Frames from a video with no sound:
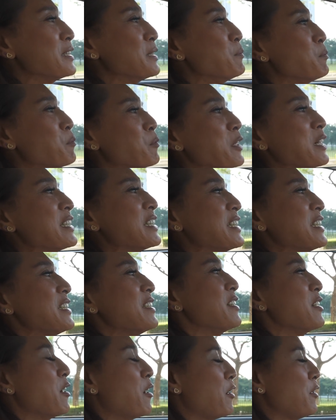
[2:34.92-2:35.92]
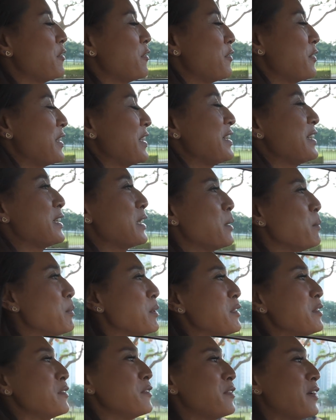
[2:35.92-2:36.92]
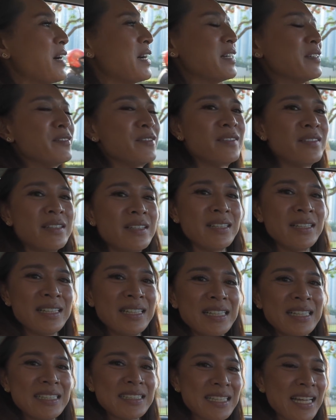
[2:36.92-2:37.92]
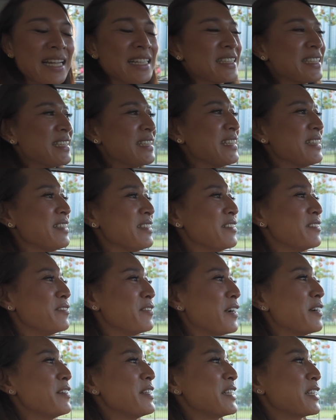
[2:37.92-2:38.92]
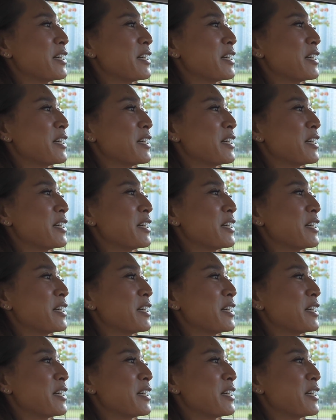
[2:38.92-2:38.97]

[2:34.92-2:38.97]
impression of the W5. It's actually very